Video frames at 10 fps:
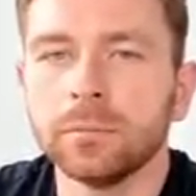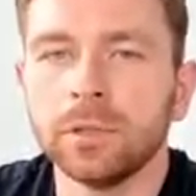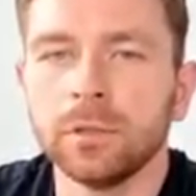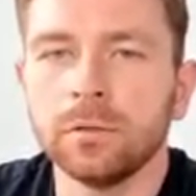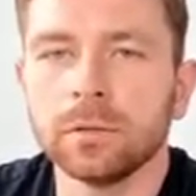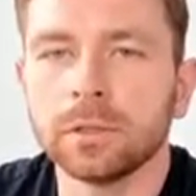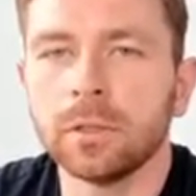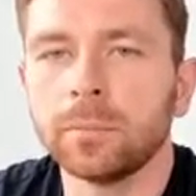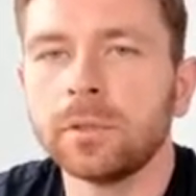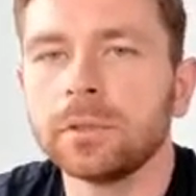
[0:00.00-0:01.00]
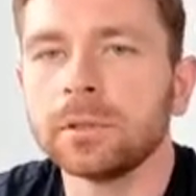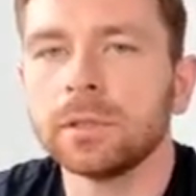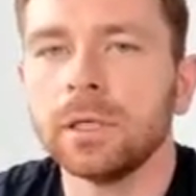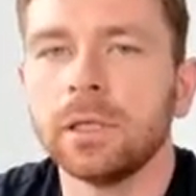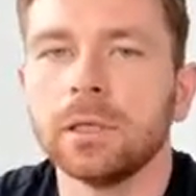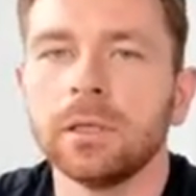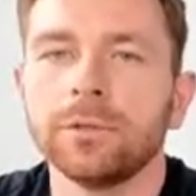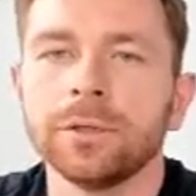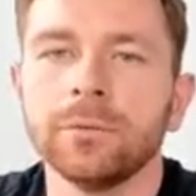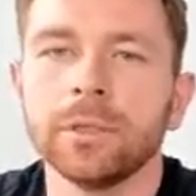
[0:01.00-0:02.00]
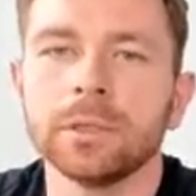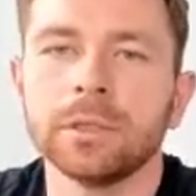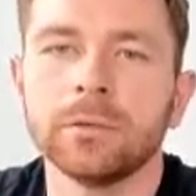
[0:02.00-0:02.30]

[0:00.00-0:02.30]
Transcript: Meteor support, and the request the